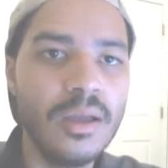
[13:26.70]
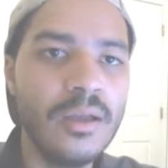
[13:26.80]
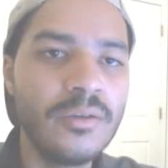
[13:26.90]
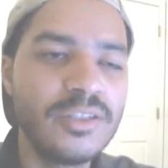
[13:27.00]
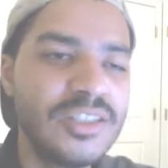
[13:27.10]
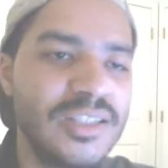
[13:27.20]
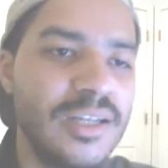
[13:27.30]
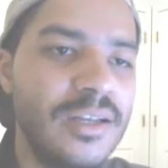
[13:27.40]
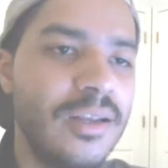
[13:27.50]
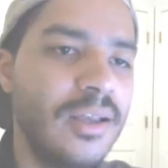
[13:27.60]
Oh, and she's
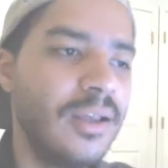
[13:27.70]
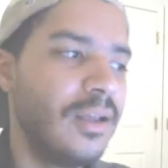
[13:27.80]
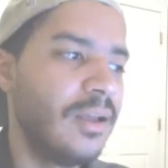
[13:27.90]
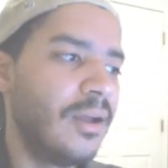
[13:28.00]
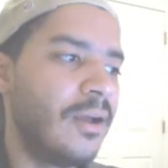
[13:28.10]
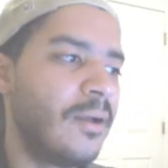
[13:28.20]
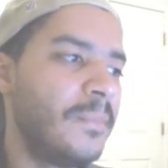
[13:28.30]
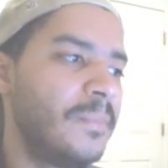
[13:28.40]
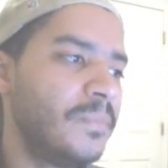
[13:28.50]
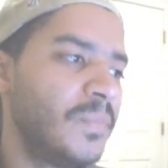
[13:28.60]
singing,
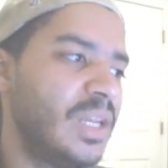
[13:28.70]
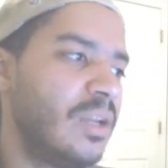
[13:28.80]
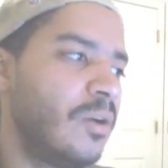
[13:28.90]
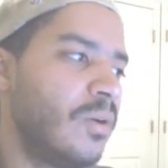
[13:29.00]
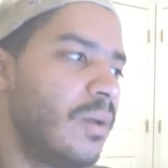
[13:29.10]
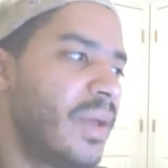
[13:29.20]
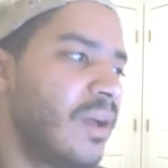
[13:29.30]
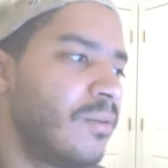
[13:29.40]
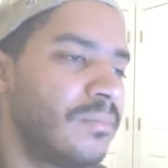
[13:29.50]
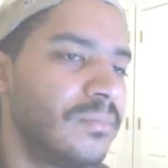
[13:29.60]
um, you know,
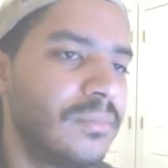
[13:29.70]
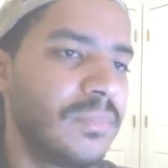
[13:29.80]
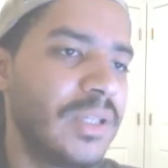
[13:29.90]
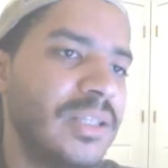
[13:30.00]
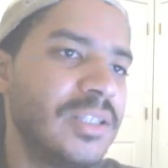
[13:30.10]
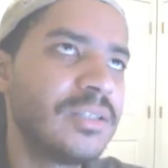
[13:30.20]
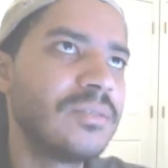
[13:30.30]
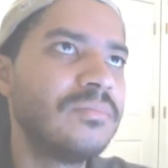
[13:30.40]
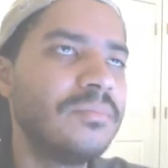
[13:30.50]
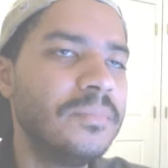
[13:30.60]
about kisses.